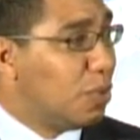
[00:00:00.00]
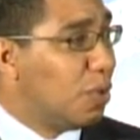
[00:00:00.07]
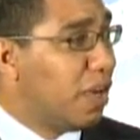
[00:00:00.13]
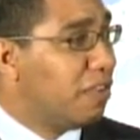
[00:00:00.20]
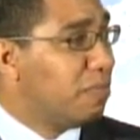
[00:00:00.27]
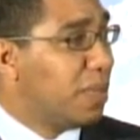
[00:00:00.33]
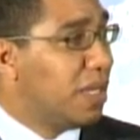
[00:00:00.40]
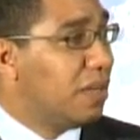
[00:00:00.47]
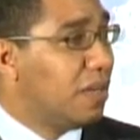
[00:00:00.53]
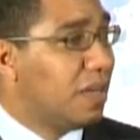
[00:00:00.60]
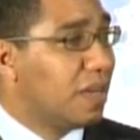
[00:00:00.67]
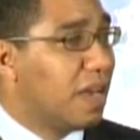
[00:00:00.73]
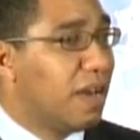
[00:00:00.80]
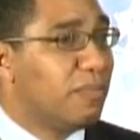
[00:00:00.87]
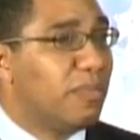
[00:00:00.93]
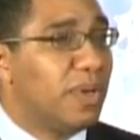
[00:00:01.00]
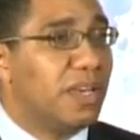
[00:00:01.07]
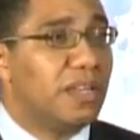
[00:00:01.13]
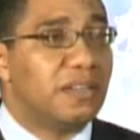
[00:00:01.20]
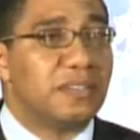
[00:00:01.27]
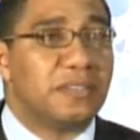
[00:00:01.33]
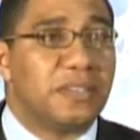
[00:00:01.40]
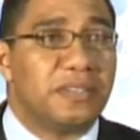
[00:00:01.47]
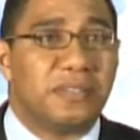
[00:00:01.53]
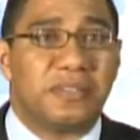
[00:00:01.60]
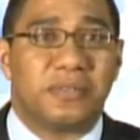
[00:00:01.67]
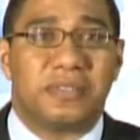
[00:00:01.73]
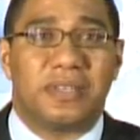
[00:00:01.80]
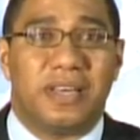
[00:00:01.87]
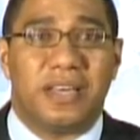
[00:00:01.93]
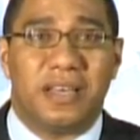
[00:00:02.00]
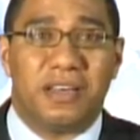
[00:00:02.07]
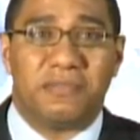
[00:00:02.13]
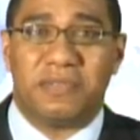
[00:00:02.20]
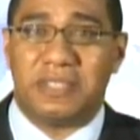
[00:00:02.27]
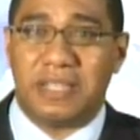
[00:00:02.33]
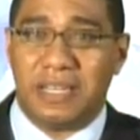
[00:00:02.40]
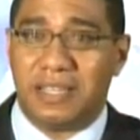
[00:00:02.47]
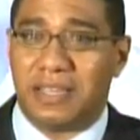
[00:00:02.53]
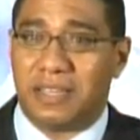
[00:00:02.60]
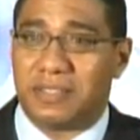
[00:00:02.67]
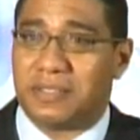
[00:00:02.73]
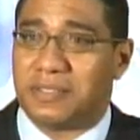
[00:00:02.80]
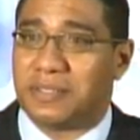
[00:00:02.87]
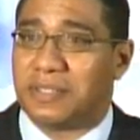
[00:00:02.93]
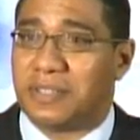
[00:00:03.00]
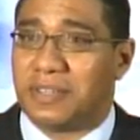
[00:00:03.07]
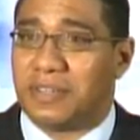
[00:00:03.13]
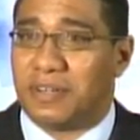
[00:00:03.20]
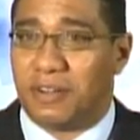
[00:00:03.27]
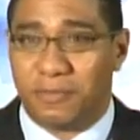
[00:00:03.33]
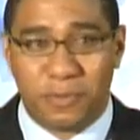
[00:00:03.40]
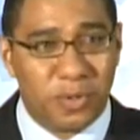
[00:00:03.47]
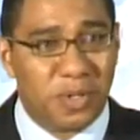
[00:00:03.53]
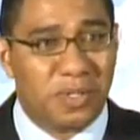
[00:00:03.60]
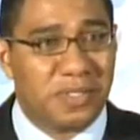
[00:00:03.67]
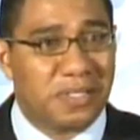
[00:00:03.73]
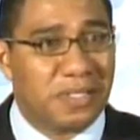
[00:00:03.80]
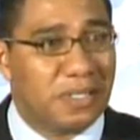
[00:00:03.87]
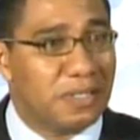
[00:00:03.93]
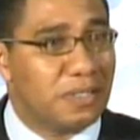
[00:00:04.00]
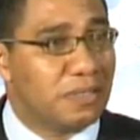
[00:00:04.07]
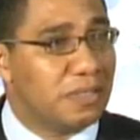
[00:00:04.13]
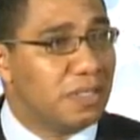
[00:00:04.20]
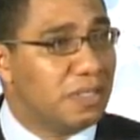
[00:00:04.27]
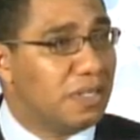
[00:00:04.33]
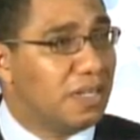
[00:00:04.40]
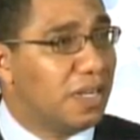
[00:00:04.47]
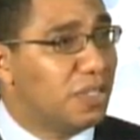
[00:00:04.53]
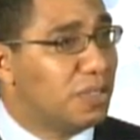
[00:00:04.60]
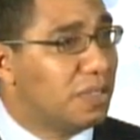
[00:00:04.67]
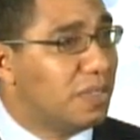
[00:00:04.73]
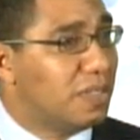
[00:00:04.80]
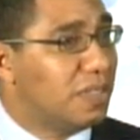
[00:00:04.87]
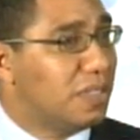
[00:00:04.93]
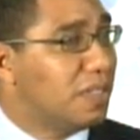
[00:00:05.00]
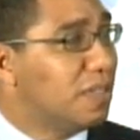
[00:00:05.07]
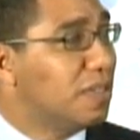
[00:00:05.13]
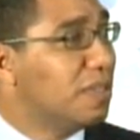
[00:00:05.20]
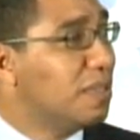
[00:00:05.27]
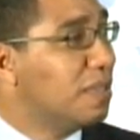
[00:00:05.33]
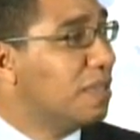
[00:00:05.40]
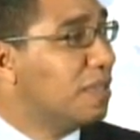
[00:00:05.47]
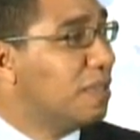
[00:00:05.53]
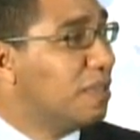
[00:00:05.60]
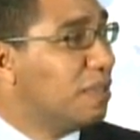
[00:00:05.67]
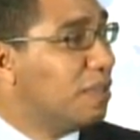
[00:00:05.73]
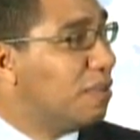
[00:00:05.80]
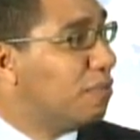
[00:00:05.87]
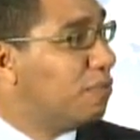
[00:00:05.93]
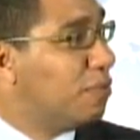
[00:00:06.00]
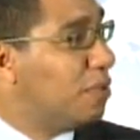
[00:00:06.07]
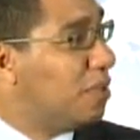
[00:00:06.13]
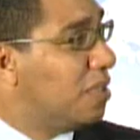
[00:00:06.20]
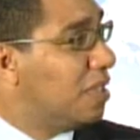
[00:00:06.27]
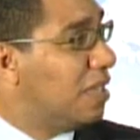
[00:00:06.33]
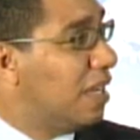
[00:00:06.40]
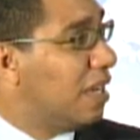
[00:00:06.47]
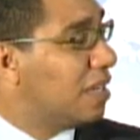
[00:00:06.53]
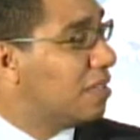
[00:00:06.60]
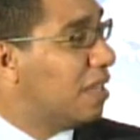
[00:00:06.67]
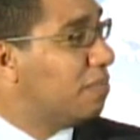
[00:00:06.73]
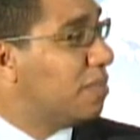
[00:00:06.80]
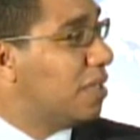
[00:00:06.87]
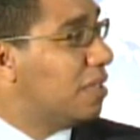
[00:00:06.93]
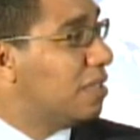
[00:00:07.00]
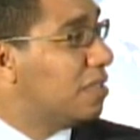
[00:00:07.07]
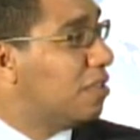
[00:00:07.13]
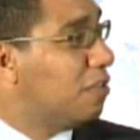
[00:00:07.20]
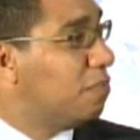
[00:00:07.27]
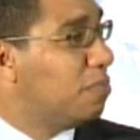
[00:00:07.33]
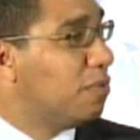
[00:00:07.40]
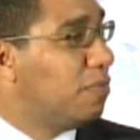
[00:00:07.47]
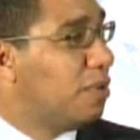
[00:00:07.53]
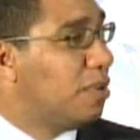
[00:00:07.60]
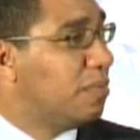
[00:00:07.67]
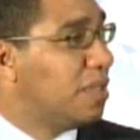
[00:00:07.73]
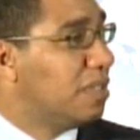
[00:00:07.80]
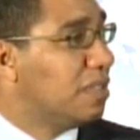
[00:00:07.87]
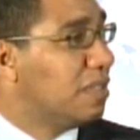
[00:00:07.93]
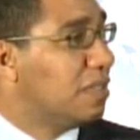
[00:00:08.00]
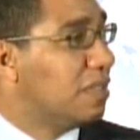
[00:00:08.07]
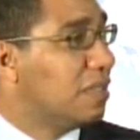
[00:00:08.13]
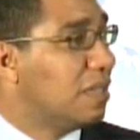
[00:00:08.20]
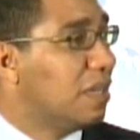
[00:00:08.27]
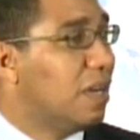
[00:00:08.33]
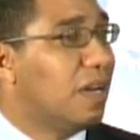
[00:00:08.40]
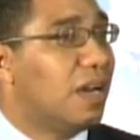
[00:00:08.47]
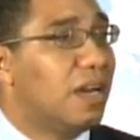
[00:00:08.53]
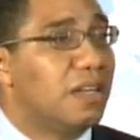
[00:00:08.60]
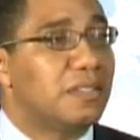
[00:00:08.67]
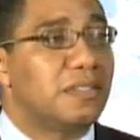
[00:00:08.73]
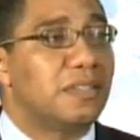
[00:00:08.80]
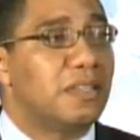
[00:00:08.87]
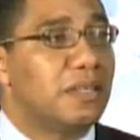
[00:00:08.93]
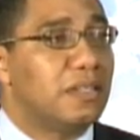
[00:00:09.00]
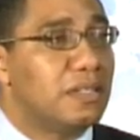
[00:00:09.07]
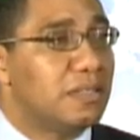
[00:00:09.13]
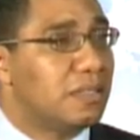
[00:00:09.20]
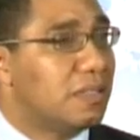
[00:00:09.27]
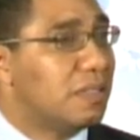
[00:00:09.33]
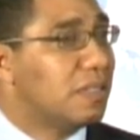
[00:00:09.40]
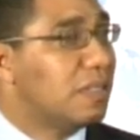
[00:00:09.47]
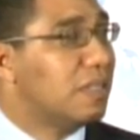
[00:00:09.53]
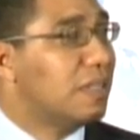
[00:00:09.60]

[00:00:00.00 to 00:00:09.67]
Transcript: I've been on a campaign since I have the delegates of World Skills International here for the acceptance of performance art skills